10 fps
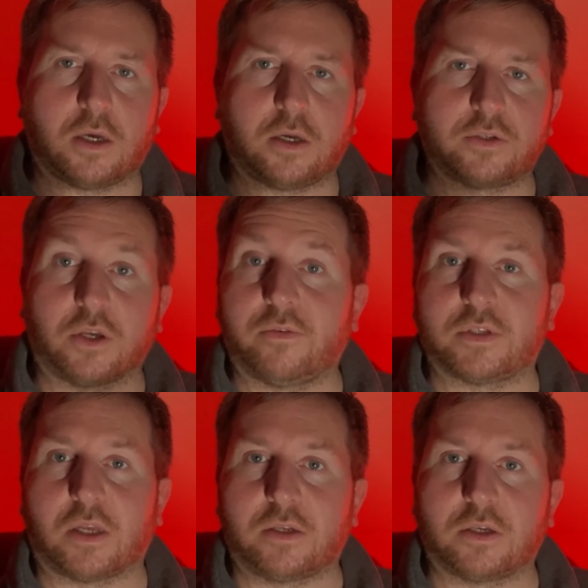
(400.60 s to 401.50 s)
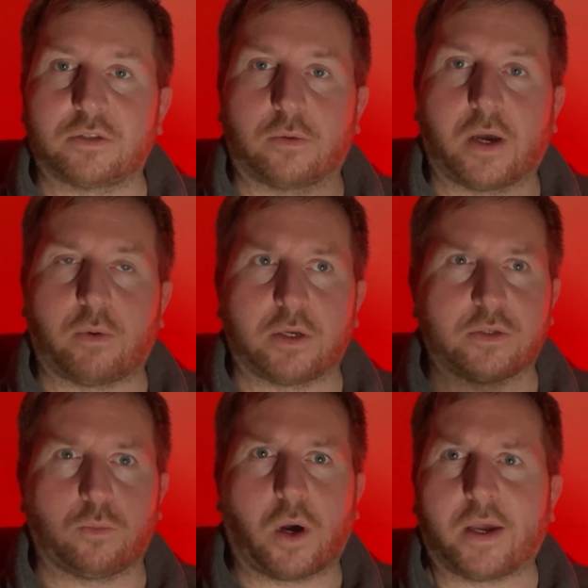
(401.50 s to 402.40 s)
service centre. So our one is
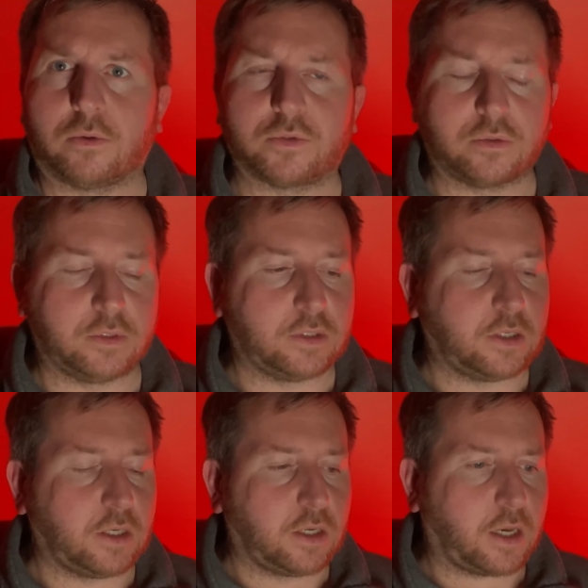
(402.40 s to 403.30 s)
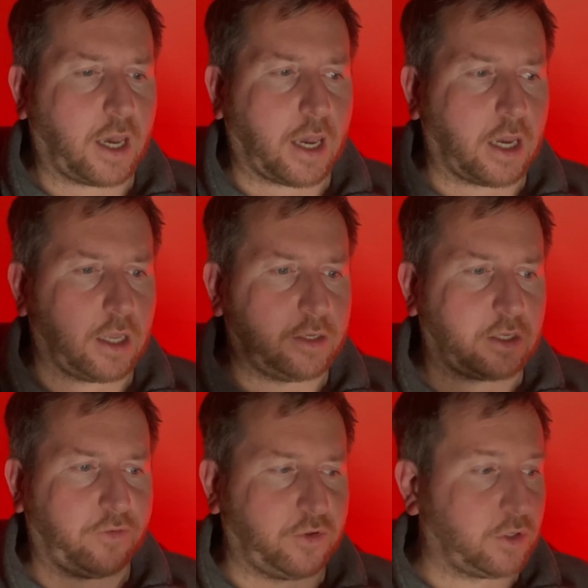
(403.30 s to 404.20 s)
in Wales. And
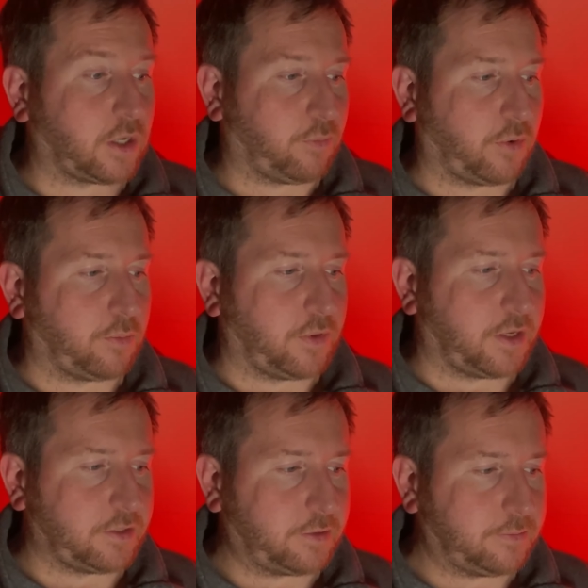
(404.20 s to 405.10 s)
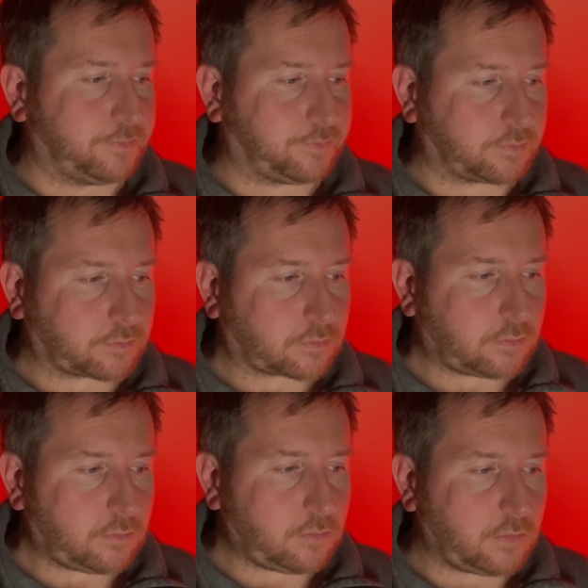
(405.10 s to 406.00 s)
if you do get a problem with this,
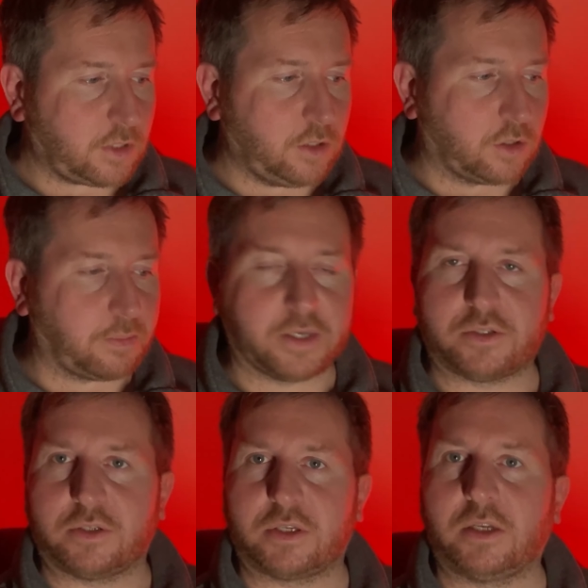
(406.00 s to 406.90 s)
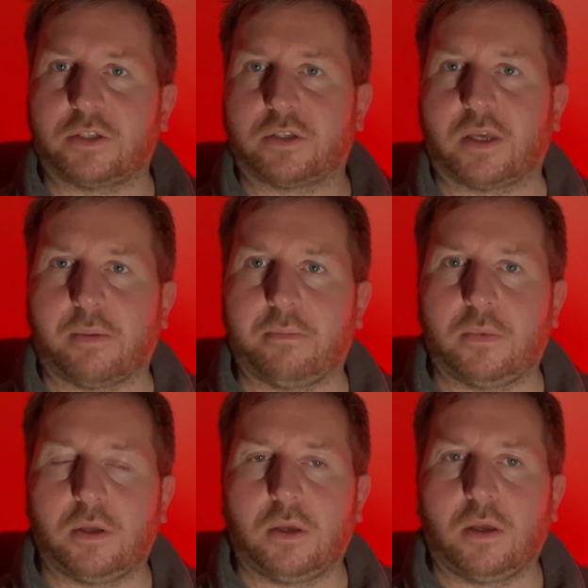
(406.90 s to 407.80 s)
you can basically send it to them.
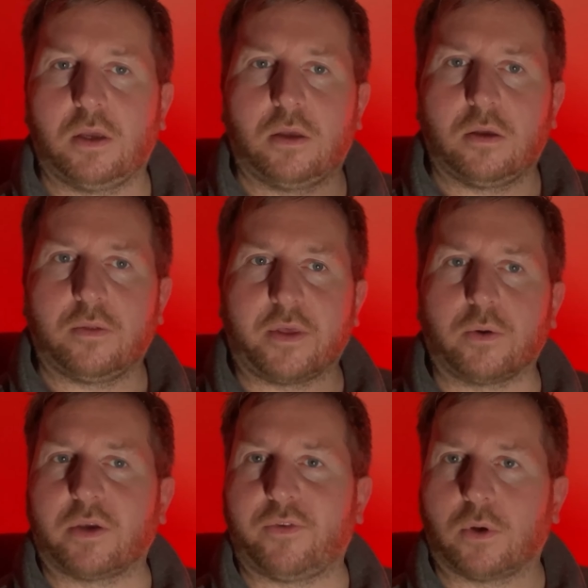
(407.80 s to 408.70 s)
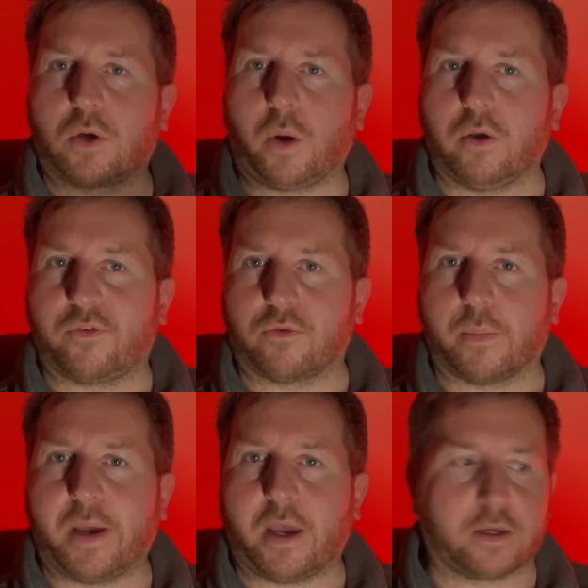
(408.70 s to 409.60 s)
They'll give you a quote for
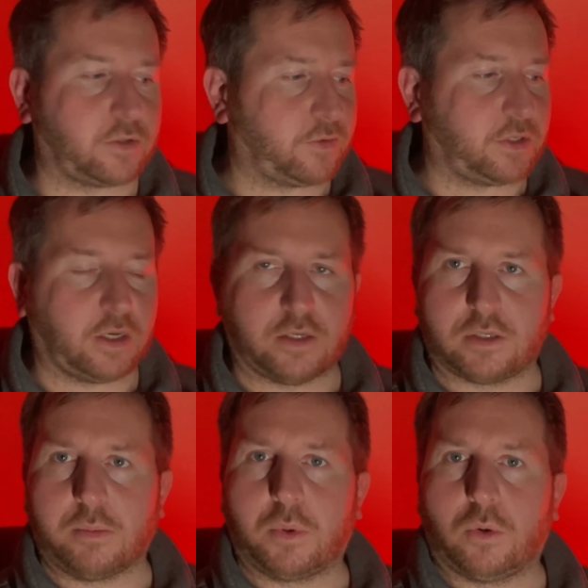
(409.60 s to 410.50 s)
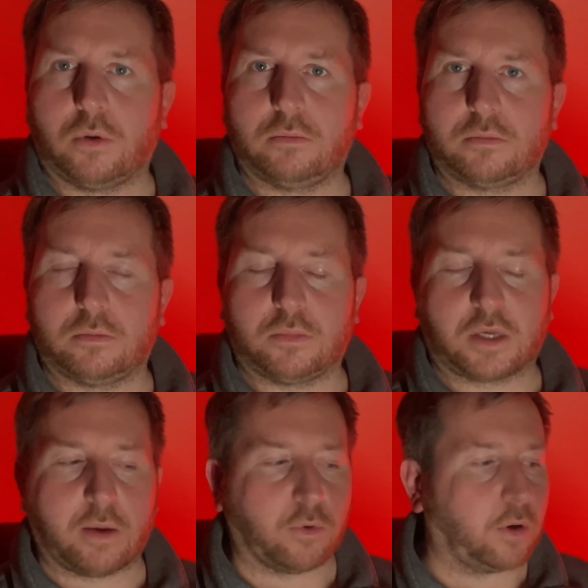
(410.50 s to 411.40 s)
repair, because obviously it is an import
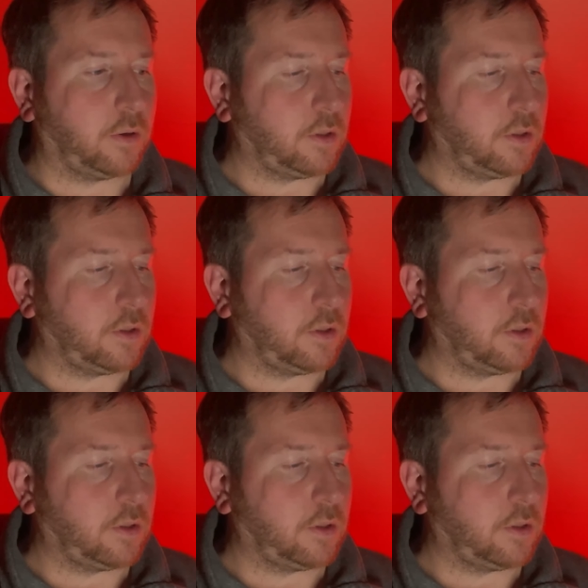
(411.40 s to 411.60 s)
camera.